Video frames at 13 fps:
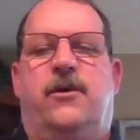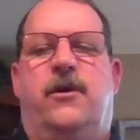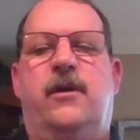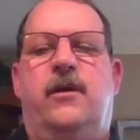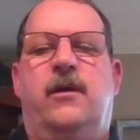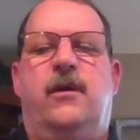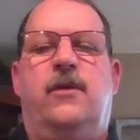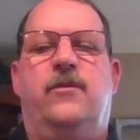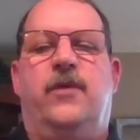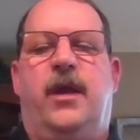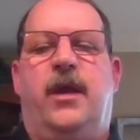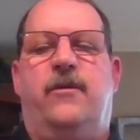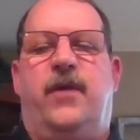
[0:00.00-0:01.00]

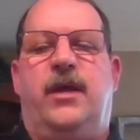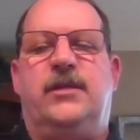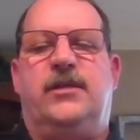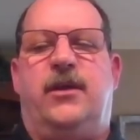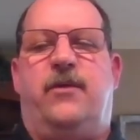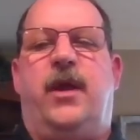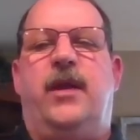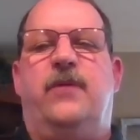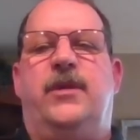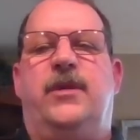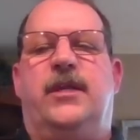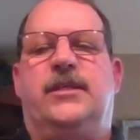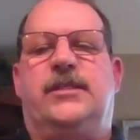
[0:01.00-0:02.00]
Went ahead and raised their rate,
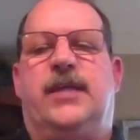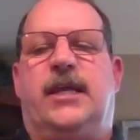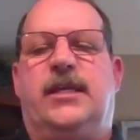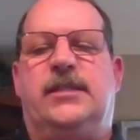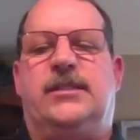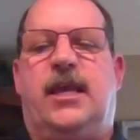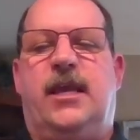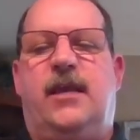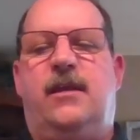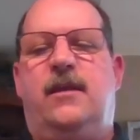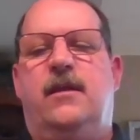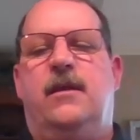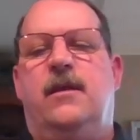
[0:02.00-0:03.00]
and we did a second
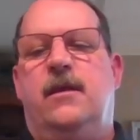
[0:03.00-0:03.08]
scan.